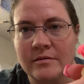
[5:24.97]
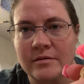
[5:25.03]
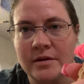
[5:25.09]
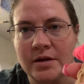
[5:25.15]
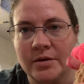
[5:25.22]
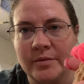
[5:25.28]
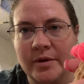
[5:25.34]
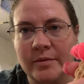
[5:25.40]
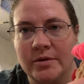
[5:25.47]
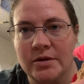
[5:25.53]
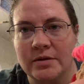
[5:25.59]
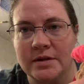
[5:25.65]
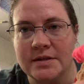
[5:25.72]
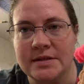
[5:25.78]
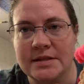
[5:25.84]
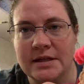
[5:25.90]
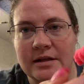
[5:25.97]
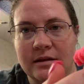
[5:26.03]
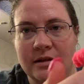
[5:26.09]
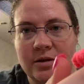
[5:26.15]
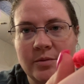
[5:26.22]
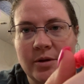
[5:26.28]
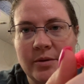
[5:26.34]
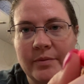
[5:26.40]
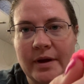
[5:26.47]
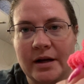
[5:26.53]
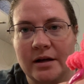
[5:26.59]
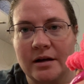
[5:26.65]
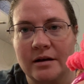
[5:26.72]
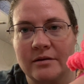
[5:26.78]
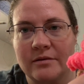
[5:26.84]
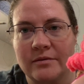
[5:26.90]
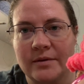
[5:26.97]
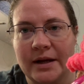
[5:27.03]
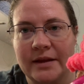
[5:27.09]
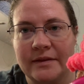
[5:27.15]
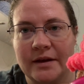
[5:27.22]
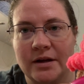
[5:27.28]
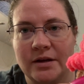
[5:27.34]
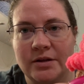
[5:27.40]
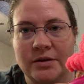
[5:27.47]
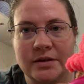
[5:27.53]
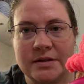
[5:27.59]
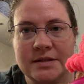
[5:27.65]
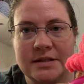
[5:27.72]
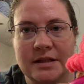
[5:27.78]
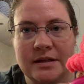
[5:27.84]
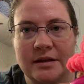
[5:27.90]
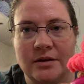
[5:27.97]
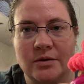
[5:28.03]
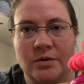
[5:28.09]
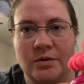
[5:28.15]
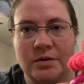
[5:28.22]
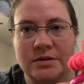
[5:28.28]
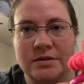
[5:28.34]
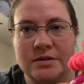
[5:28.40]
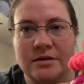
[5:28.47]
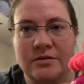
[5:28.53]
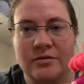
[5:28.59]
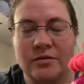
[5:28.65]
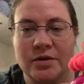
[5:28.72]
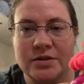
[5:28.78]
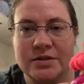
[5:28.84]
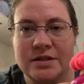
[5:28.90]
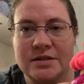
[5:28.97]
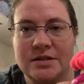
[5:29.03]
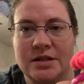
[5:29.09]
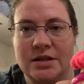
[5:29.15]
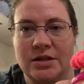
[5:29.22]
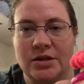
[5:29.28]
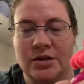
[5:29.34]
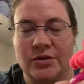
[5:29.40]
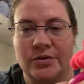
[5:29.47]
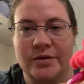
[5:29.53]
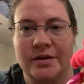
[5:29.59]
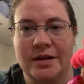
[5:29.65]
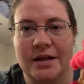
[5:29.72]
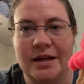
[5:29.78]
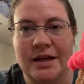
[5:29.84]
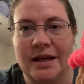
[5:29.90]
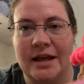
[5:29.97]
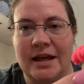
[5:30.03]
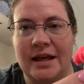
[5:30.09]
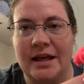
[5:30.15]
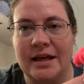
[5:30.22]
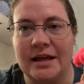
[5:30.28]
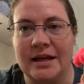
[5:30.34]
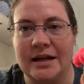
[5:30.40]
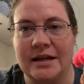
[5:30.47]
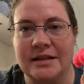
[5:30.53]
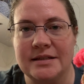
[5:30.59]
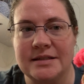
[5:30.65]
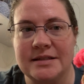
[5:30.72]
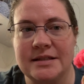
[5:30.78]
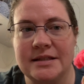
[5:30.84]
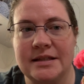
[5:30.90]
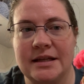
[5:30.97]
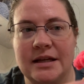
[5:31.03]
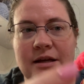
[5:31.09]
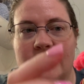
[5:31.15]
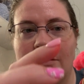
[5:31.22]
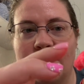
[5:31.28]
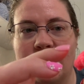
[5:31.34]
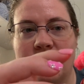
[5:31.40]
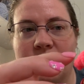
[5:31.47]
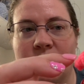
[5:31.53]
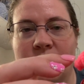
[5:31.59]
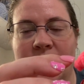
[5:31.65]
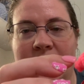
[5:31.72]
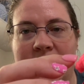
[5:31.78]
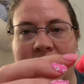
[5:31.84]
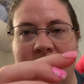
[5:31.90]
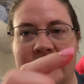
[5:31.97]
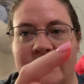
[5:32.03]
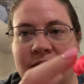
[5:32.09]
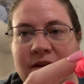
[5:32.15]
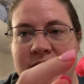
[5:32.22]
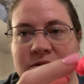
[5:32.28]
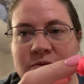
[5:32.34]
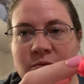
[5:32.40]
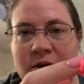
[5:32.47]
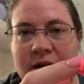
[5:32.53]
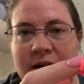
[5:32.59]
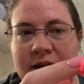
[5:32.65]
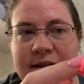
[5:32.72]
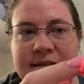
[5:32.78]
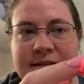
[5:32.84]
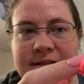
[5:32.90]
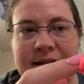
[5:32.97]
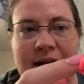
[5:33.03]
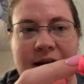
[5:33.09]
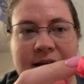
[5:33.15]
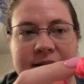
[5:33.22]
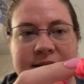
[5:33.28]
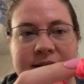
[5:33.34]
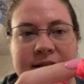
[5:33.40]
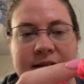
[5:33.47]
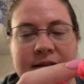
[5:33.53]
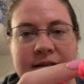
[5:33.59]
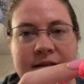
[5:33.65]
there, maybe you can see it a little bit better. Right there you can see the old versus the new, and while this one is not